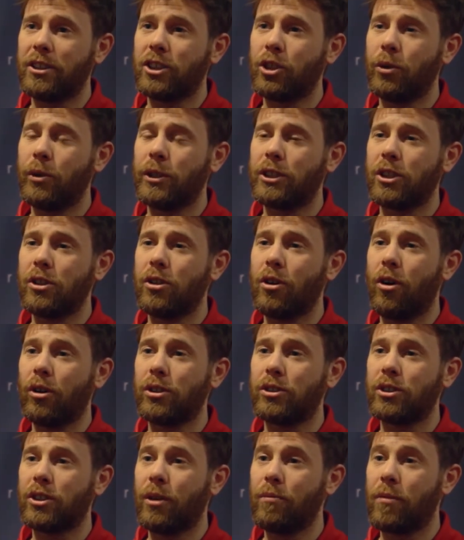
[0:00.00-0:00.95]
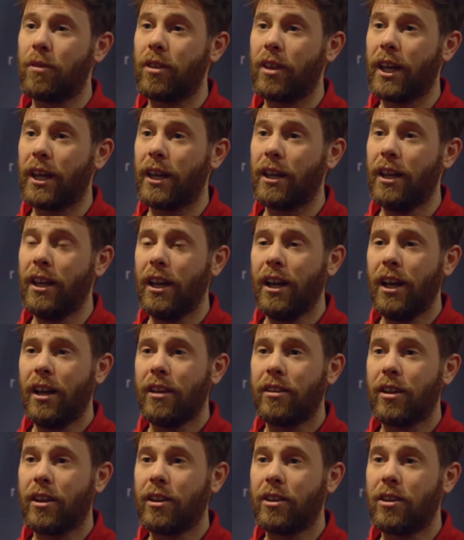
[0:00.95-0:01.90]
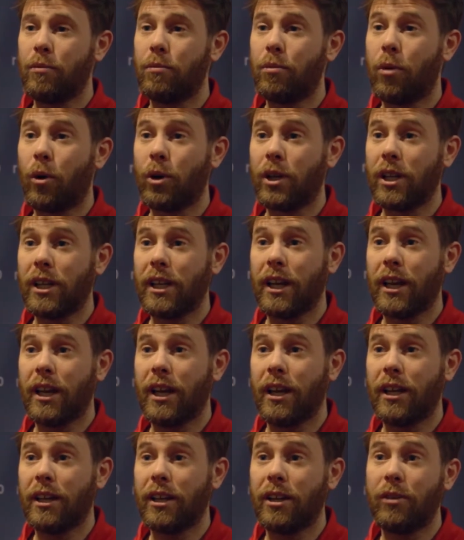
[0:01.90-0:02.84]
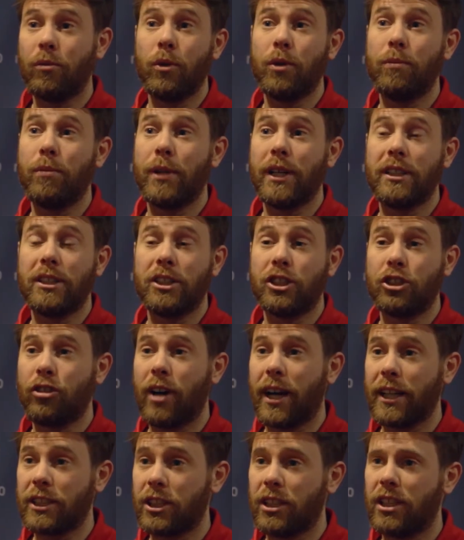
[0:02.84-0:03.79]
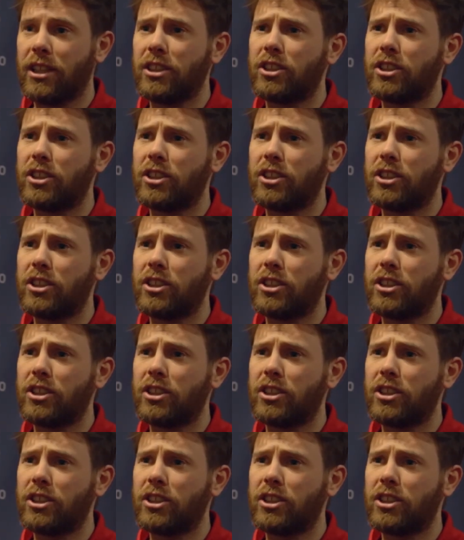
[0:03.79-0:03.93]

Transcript: So it's not something that the body would be a distraction.